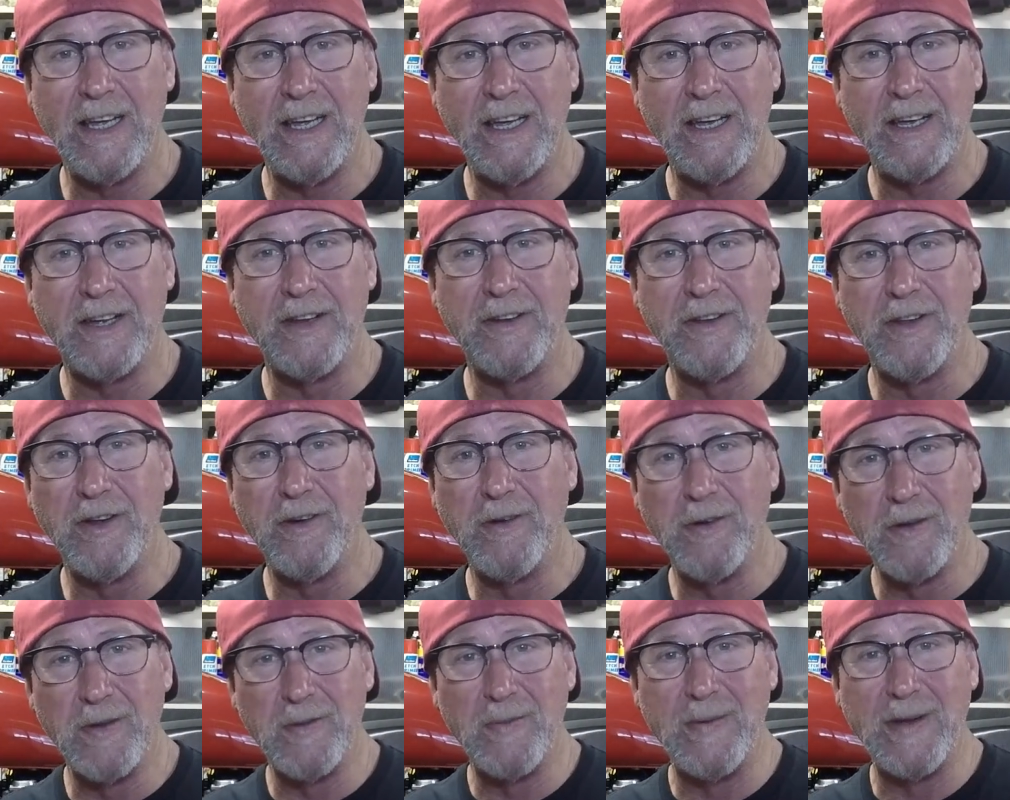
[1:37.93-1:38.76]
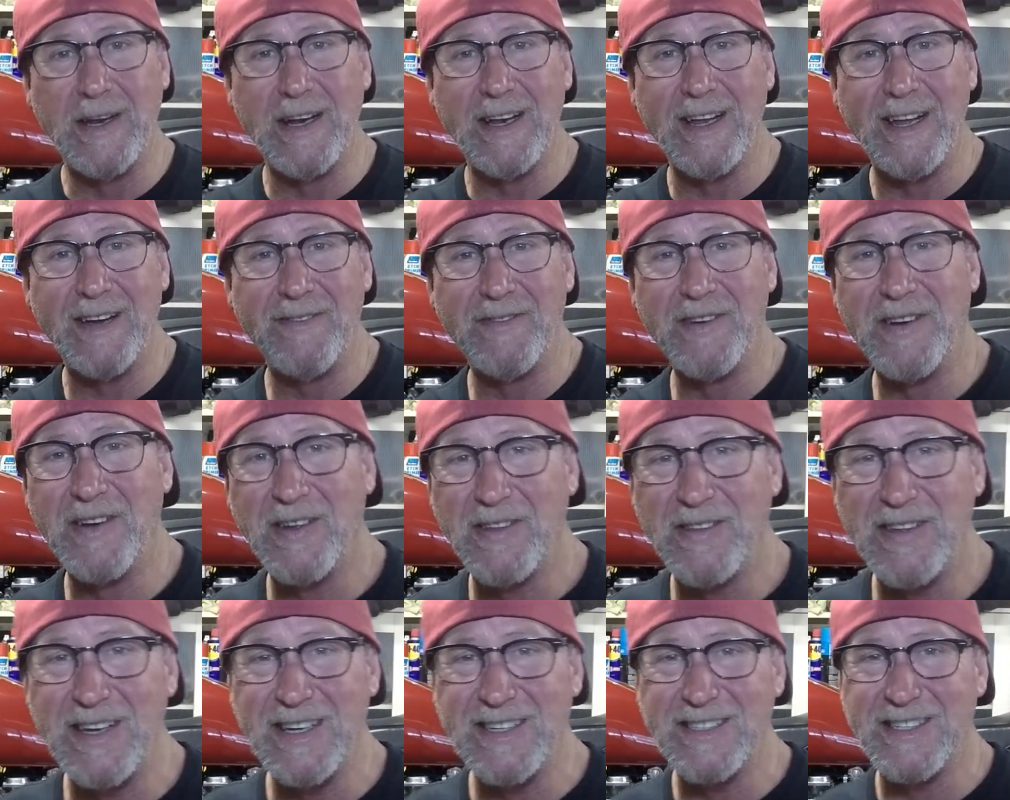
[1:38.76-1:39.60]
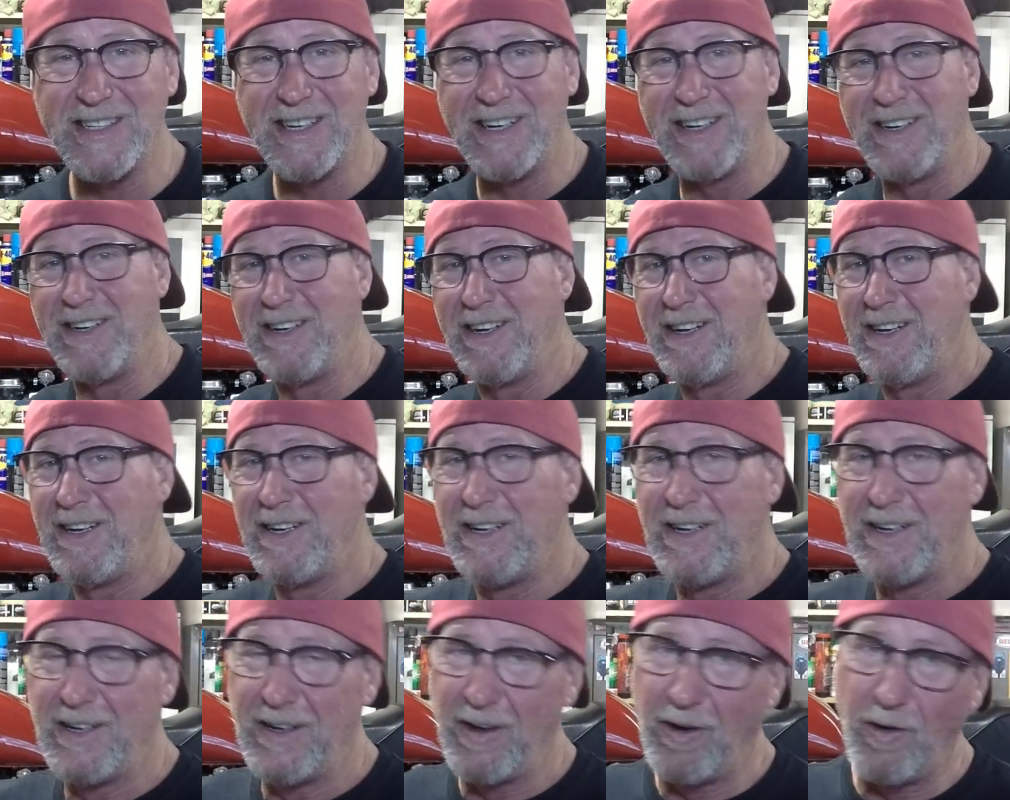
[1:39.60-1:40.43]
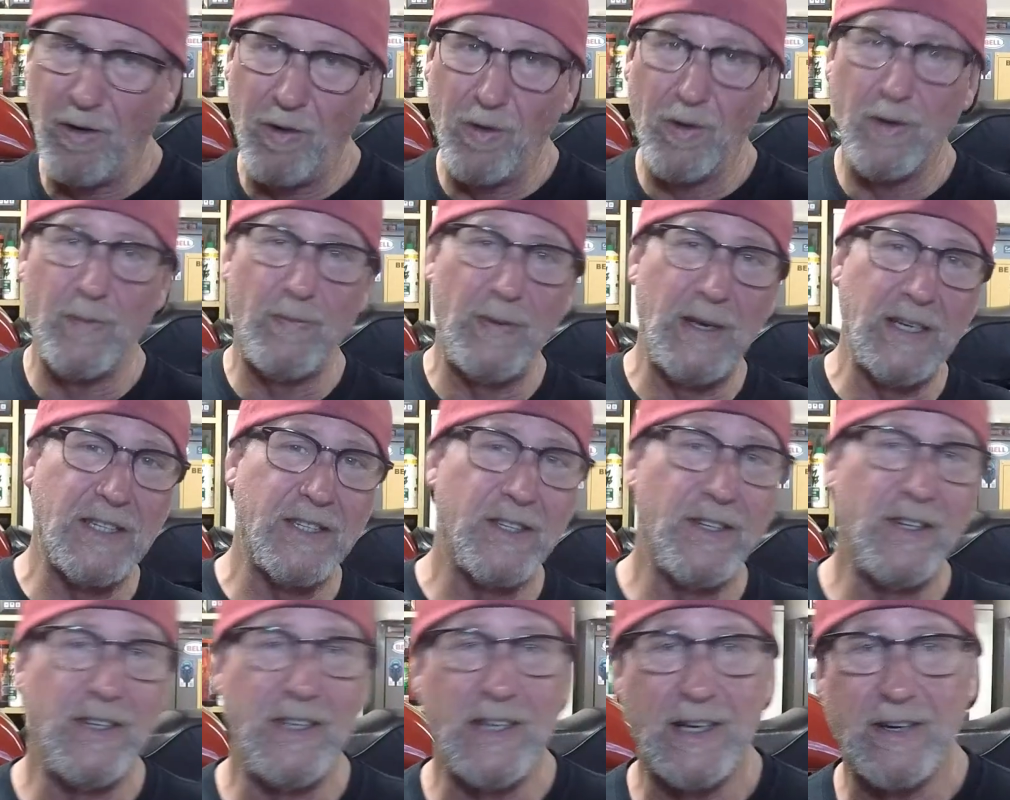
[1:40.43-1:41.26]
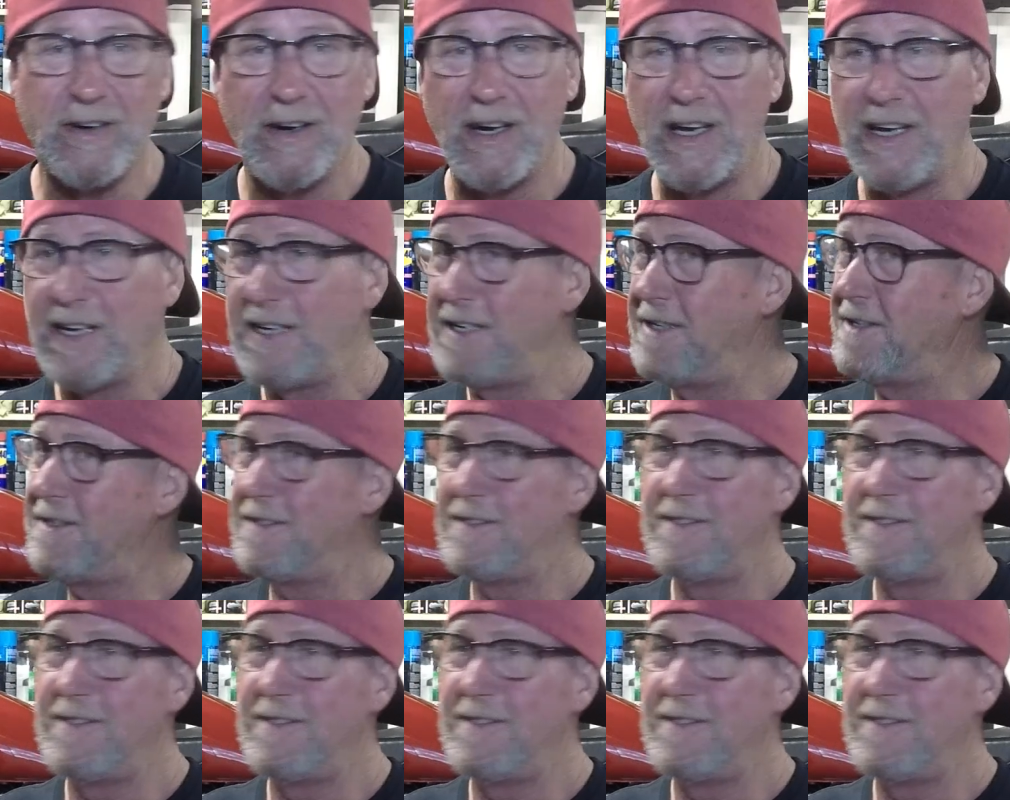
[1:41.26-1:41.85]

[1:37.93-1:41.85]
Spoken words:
could do with a bit of loving, I think. So all the best to you, Craig.